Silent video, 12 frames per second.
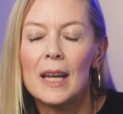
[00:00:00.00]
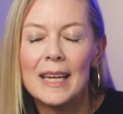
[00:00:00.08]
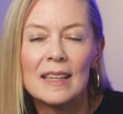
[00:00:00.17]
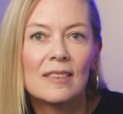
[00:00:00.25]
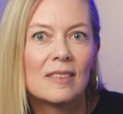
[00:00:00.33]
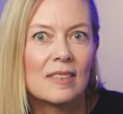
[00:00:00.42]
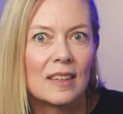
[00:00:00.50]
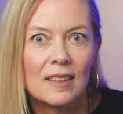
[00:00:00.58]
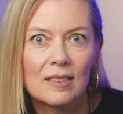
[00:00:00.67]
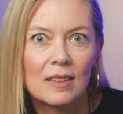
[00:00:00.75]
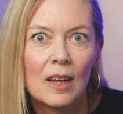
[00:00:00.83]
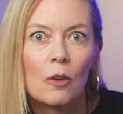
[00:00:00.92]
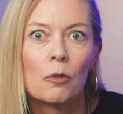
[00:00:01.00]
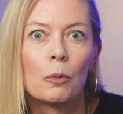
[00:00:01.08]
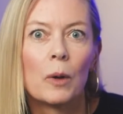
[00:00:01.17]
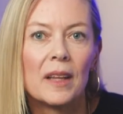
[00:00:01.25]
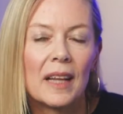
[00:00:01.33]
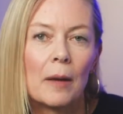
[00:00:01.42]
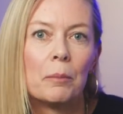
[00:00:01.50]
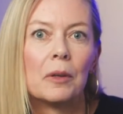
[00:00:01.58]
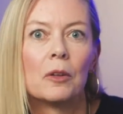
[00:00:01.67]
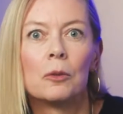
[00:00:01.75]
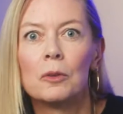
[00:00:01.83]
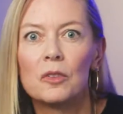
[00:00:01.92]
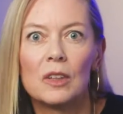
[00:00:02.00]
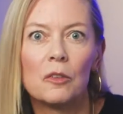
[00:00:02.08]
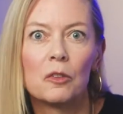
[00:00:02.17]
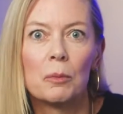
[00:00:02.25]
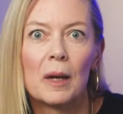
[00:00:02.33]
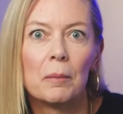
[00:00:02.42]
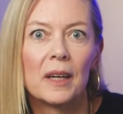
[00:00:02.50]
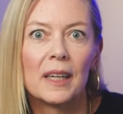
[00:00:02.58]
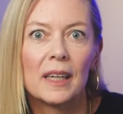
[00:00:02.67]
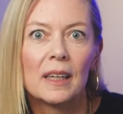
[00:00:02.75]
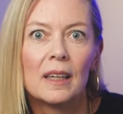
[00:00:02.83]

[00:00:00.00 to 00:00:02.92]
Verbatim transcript: instant for when that biller receives my money.